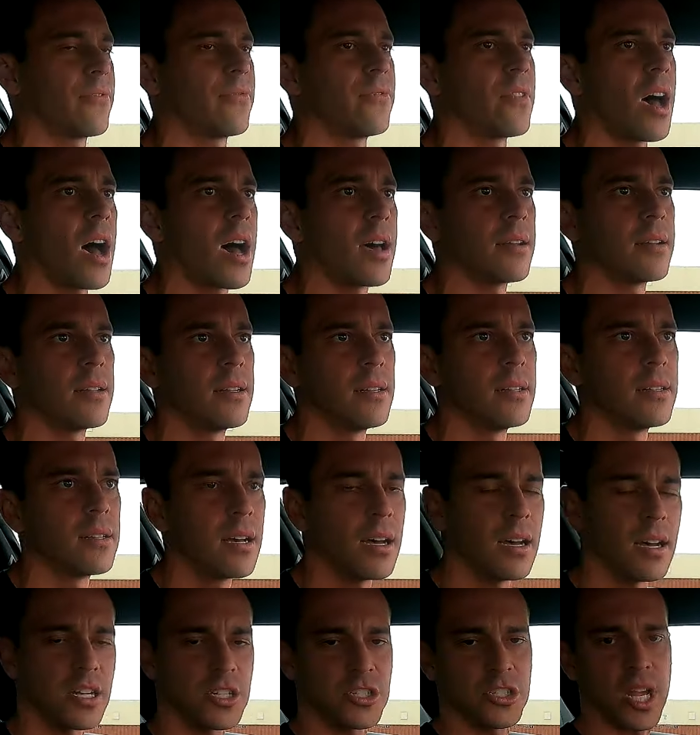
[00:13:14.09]
If not,
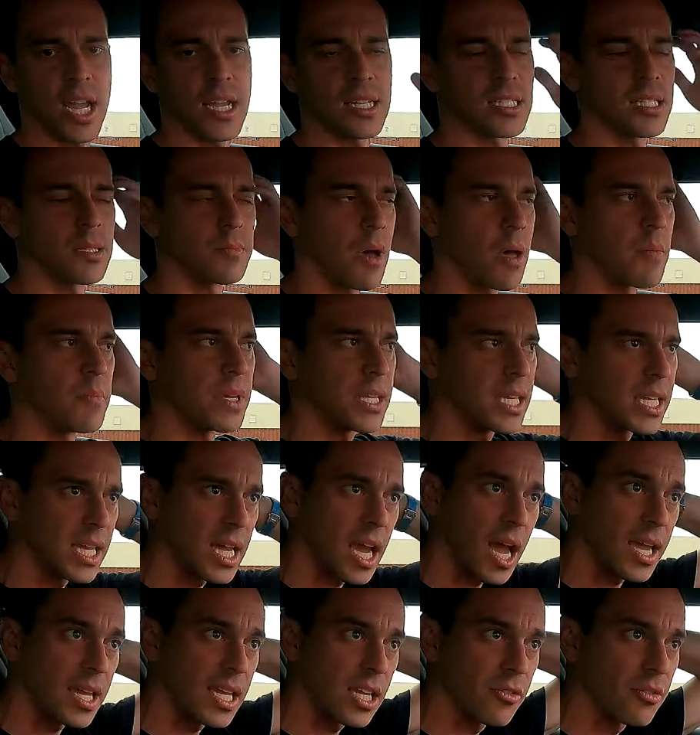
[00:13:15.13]
Jason, my media
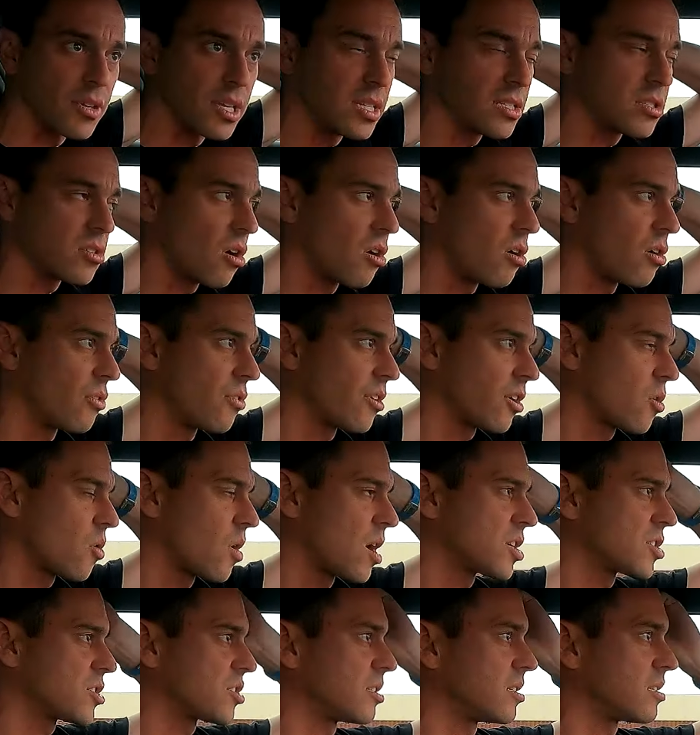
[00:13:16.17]
guy, he reads all the
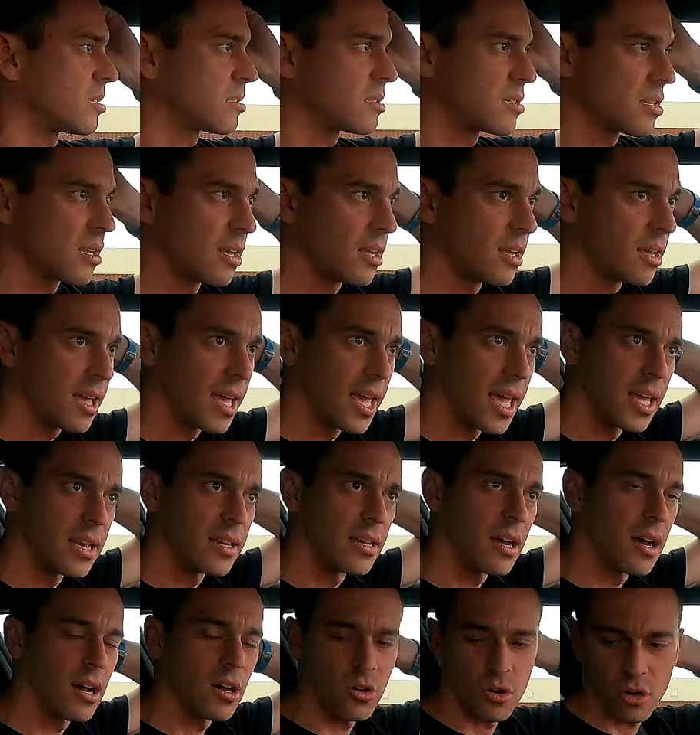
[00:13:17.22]
questions,
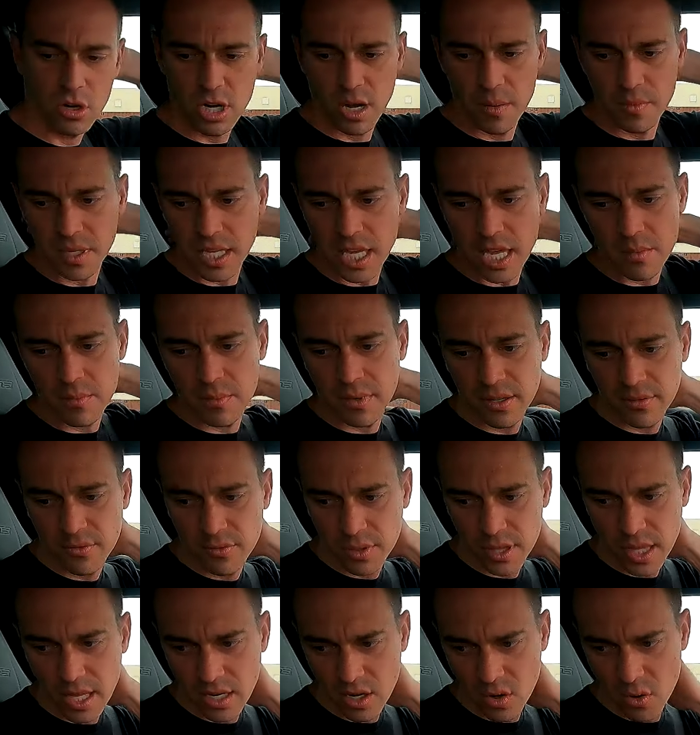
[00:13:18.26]
and he'll come get me
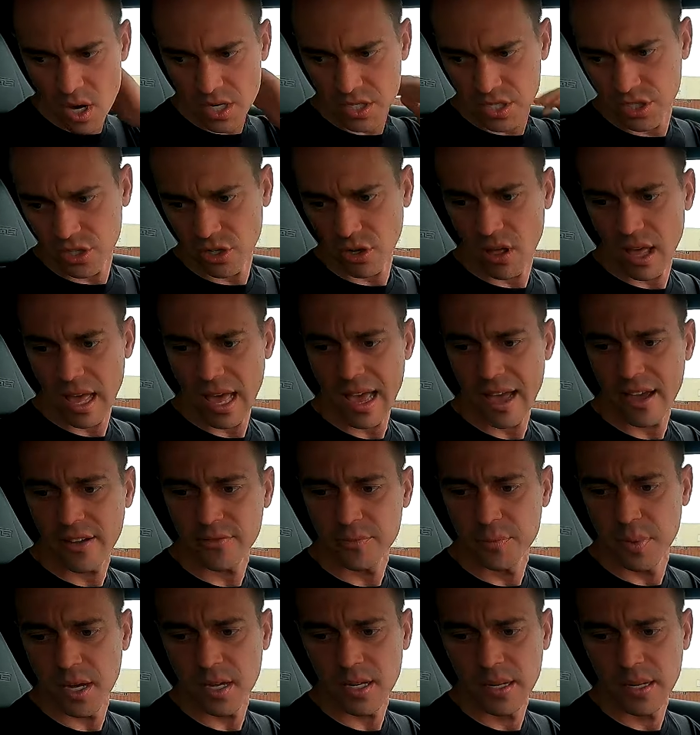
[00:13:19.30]
with any questions y'all have.